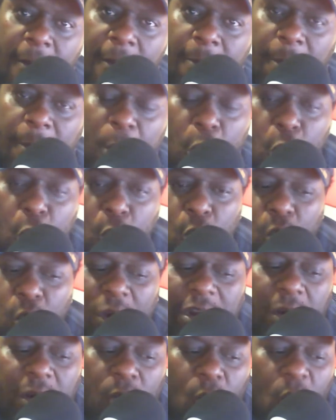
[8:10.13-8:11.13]
Who
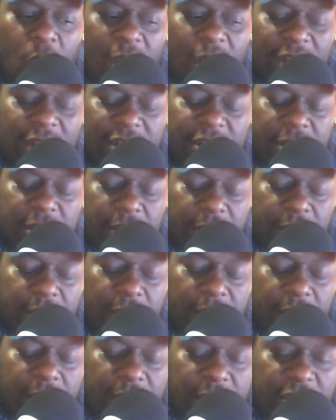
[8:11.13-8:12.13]
wouldn't want
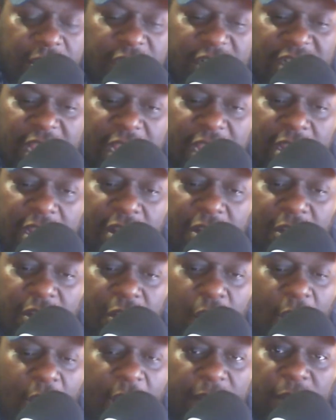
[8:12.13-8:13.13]
to
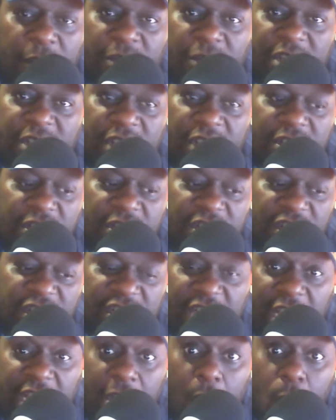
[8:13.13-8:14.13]
have no taxes, just
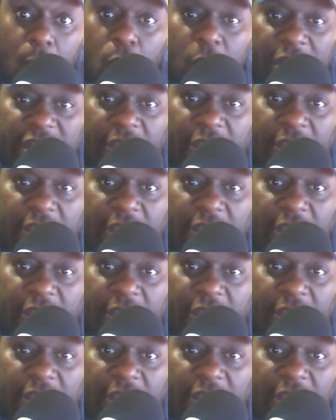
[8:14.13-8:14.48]
take home what they